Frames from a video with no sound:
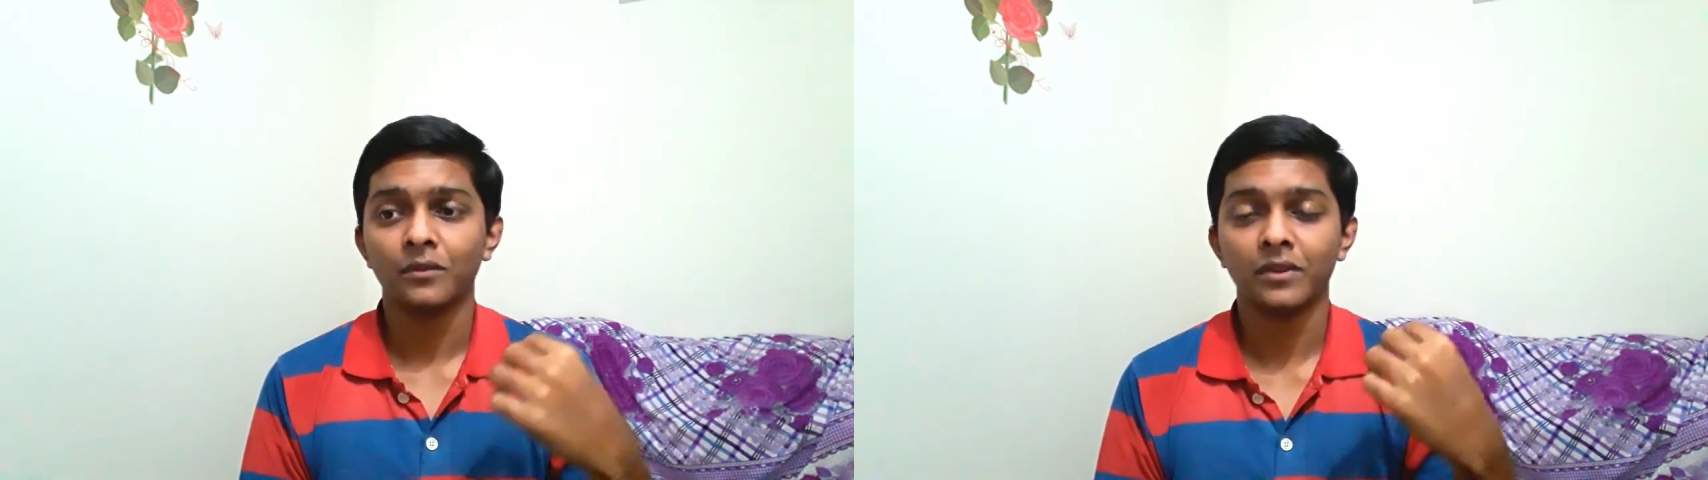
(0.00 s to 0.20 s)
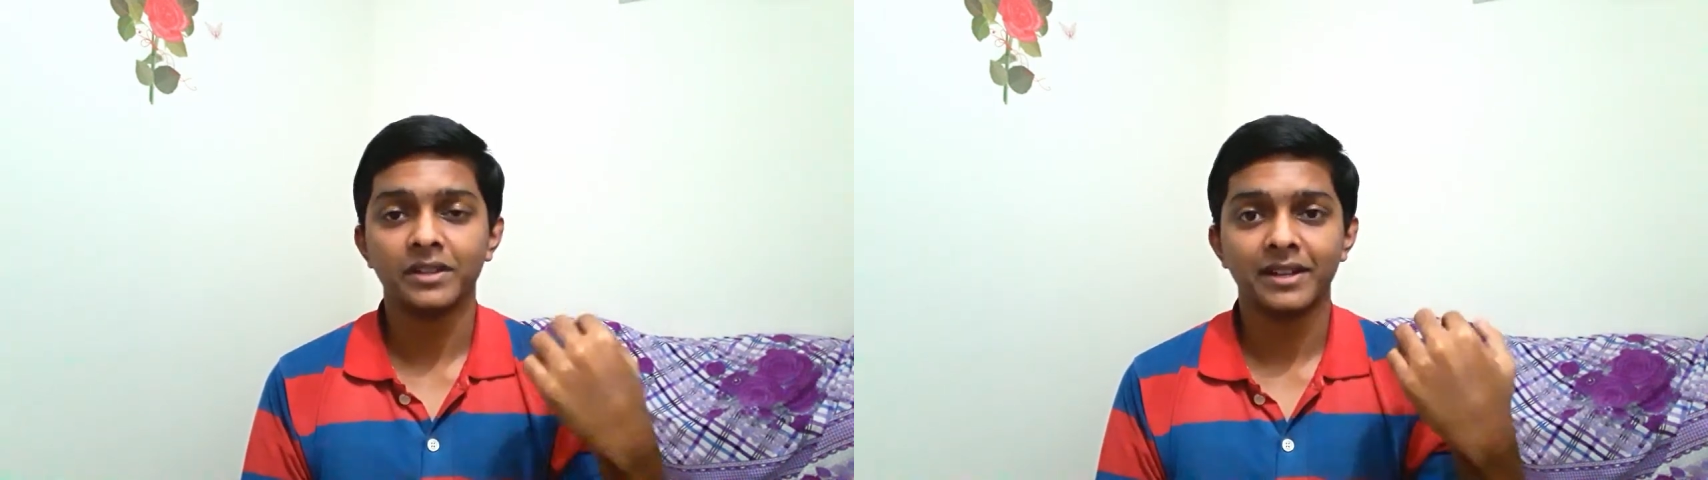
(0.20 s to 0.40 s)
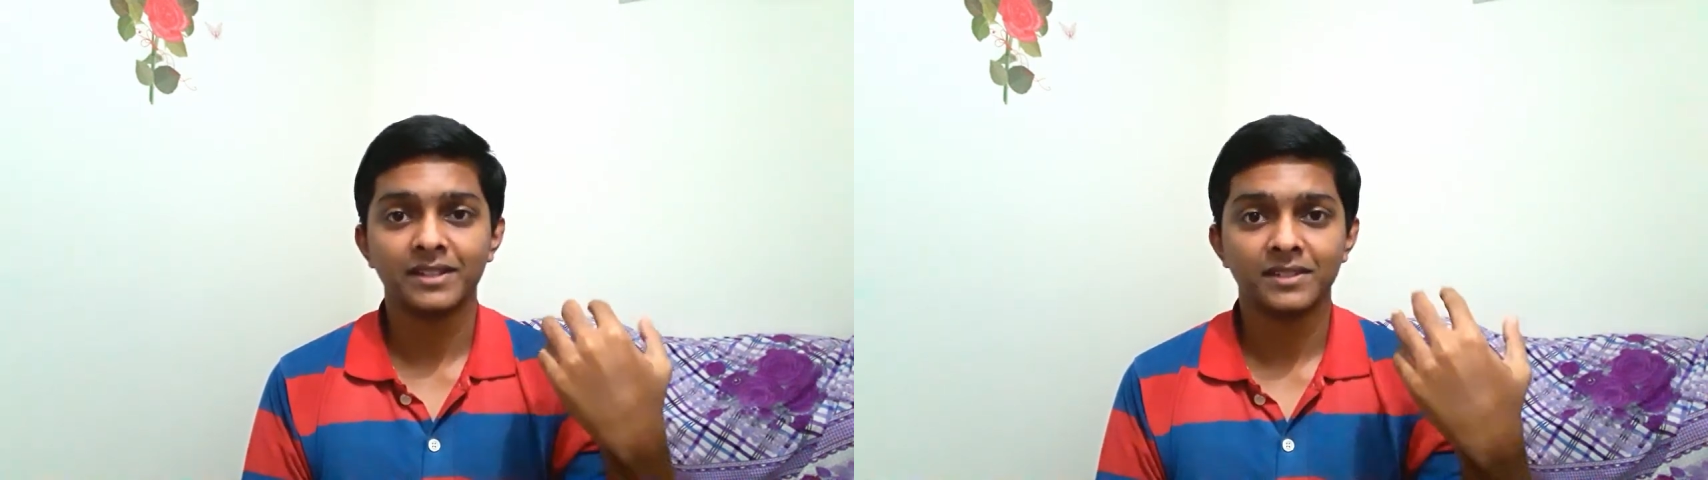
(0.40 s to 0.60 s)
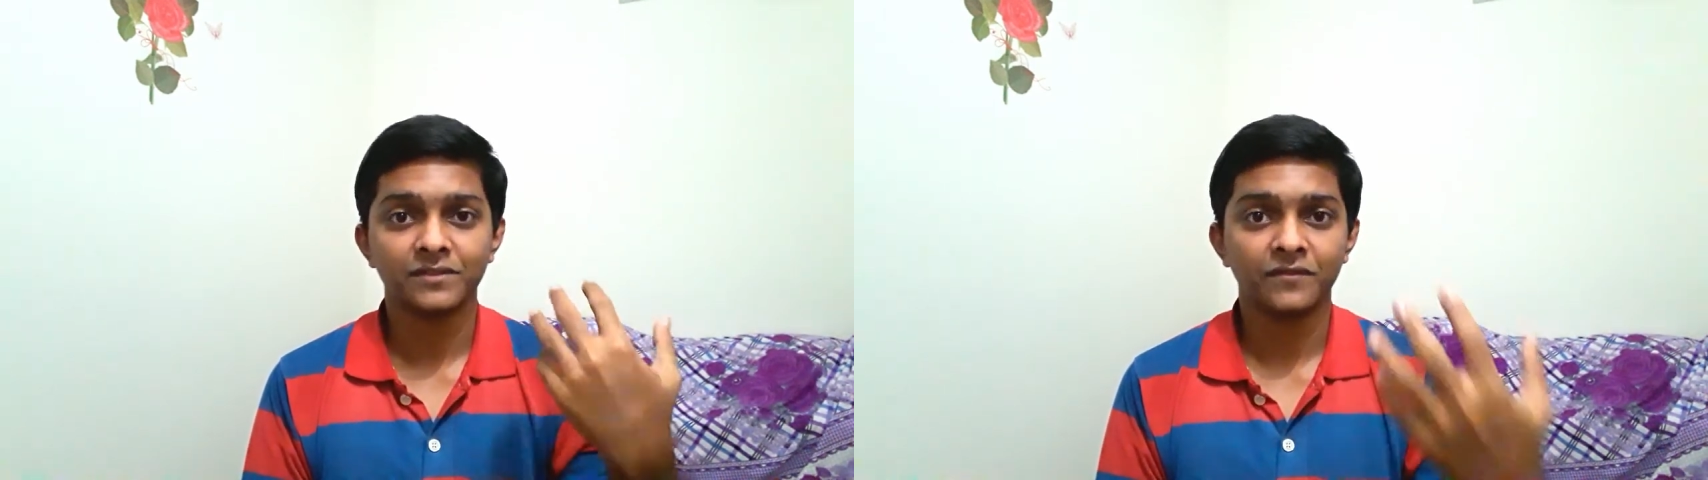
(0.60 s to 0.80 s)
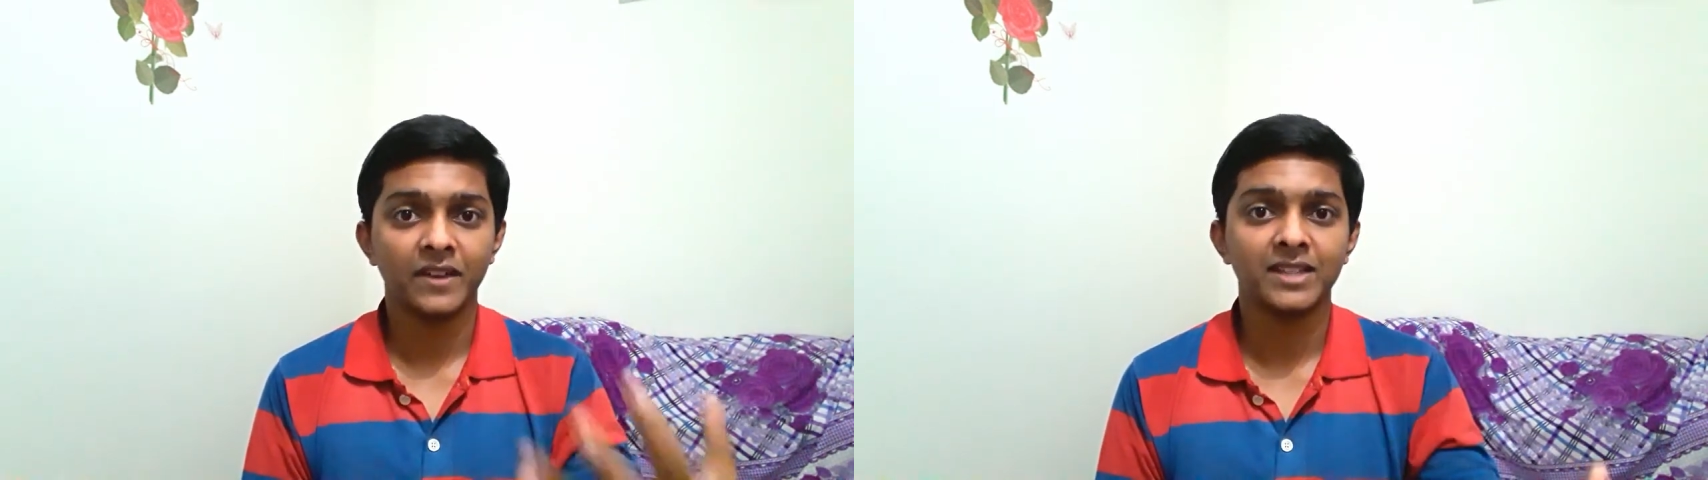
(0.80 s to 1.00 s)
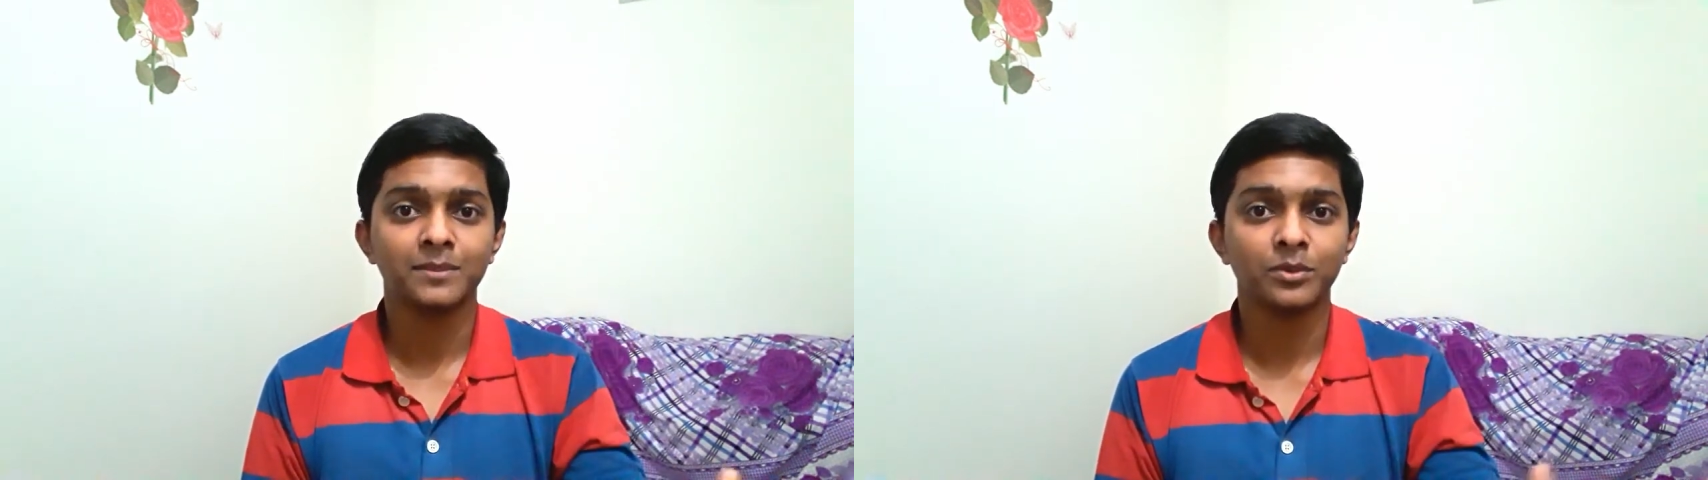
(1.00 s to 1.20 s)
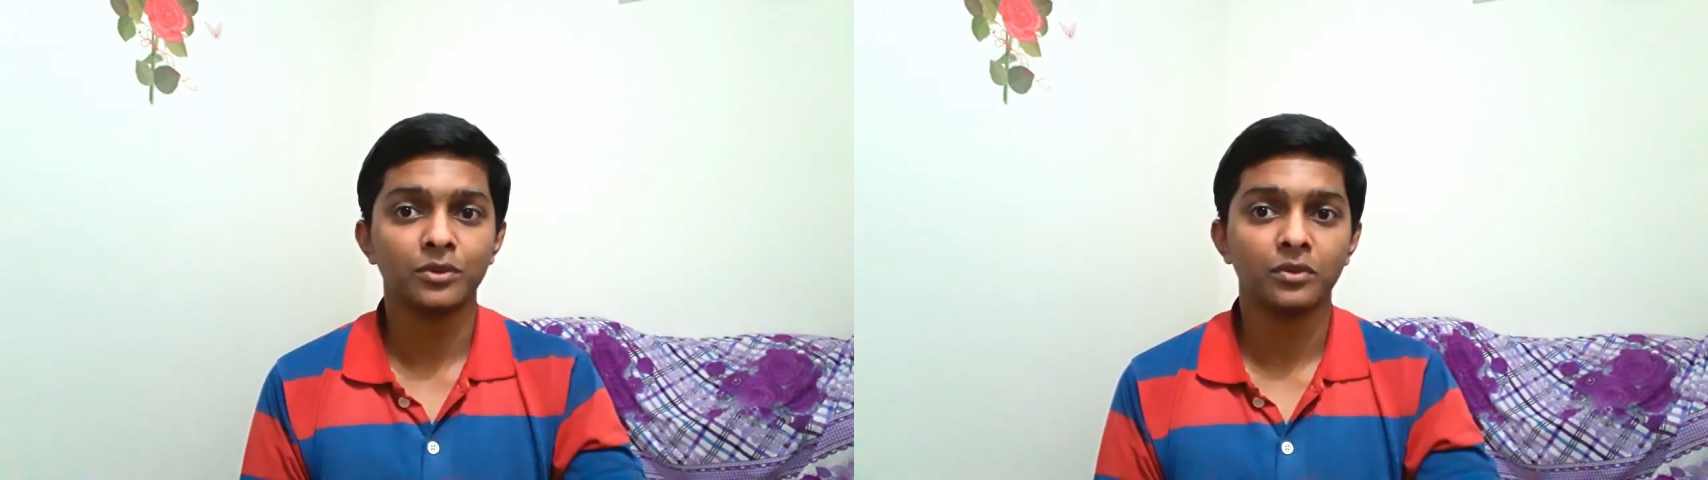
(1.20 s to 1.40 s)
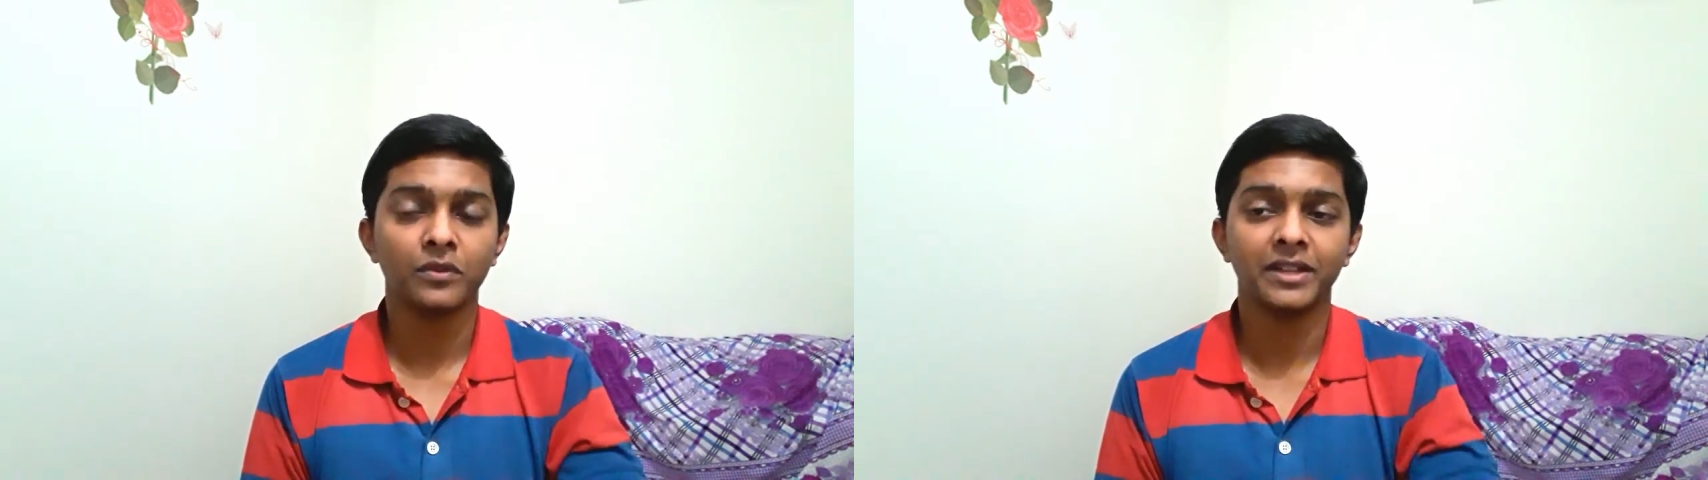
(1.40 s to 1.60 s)
whether it's
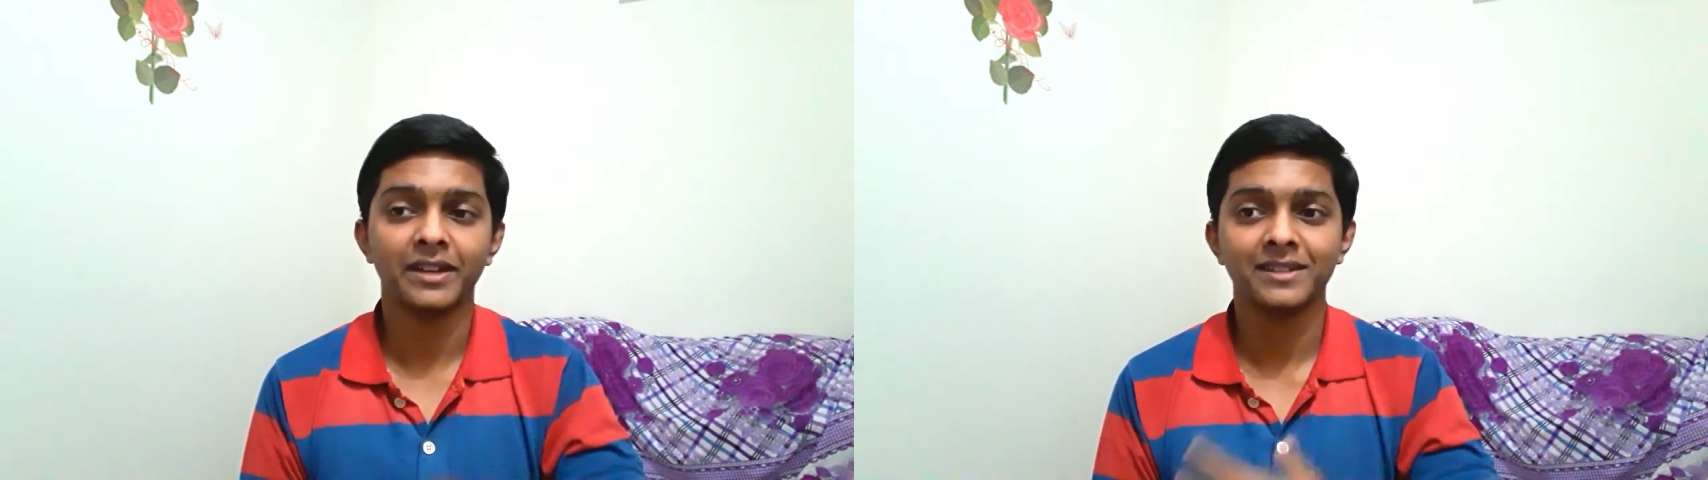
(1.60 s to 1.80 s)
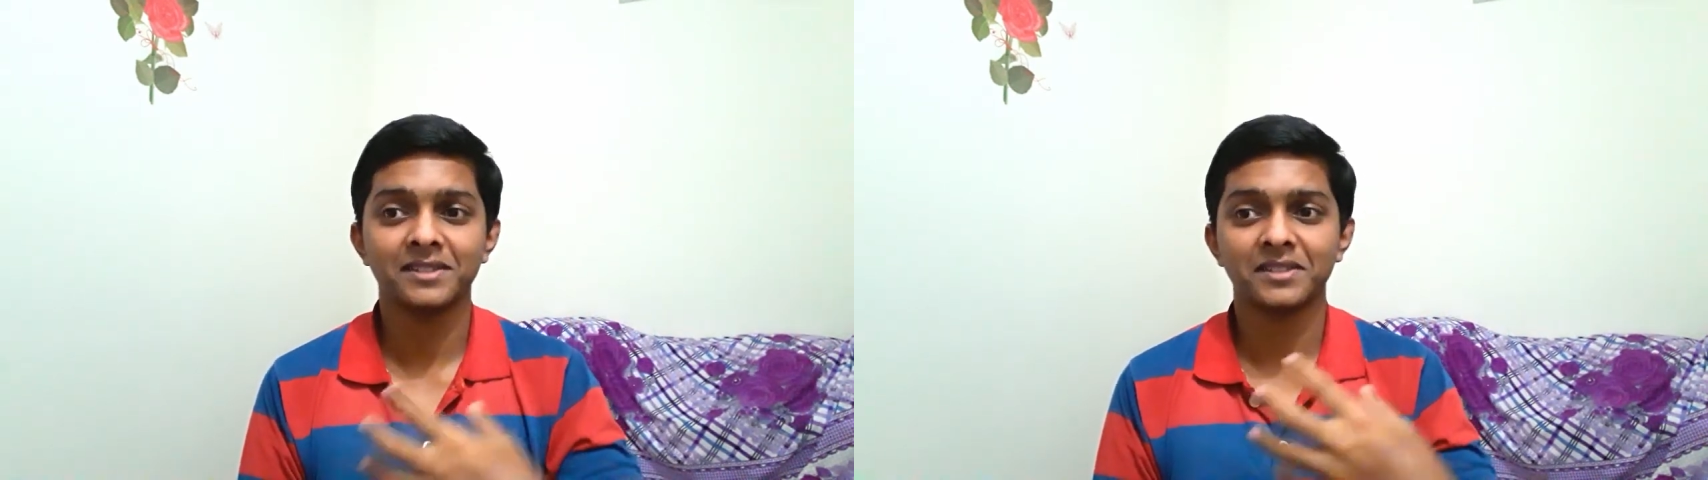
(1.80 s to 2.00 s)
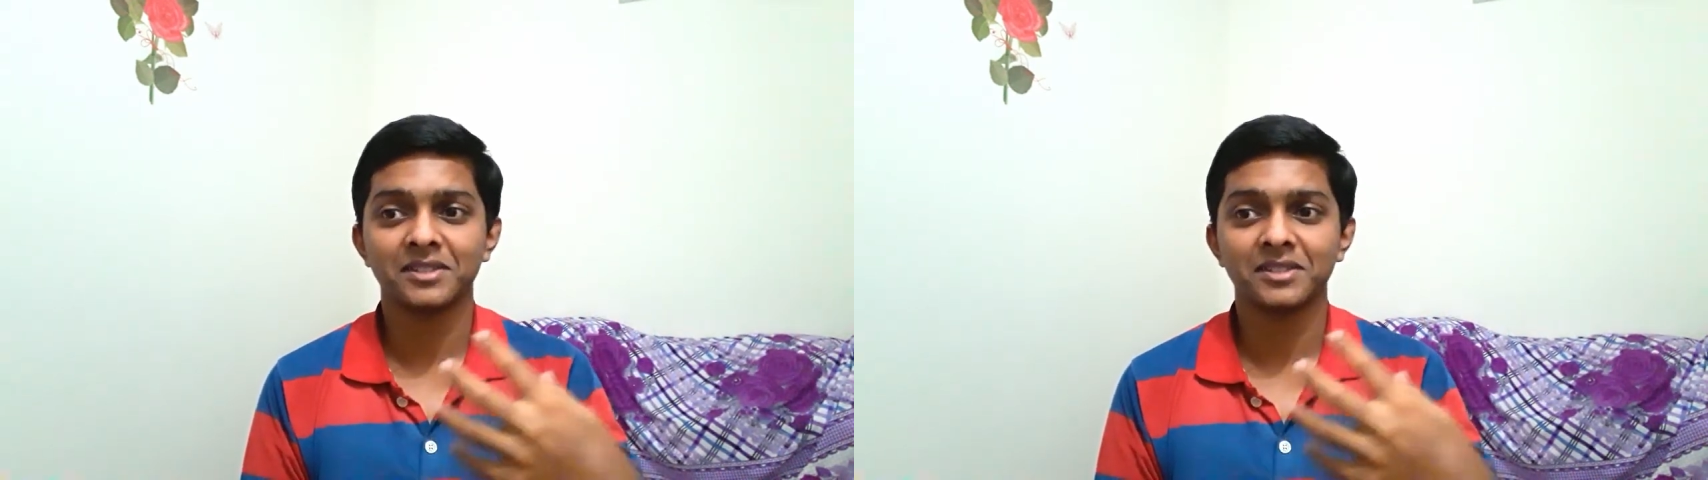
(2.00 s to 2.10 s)
facebook whether it's